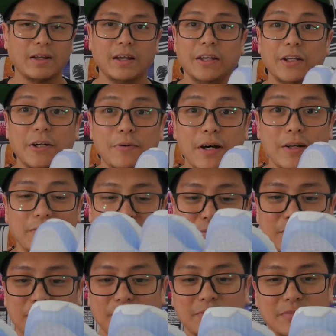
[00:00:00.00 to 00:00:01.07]
You know what?
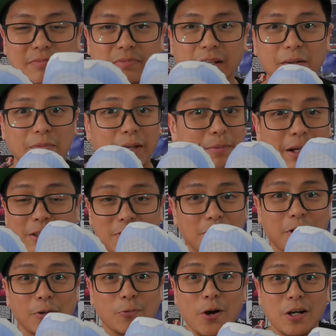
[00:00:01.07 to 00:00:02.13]
Maybe I'll
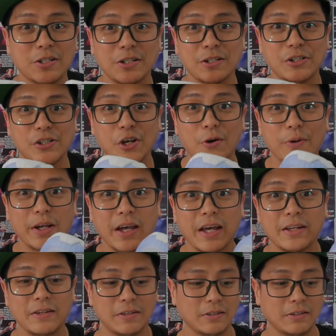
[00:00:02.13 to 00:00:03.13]
start watching the show again.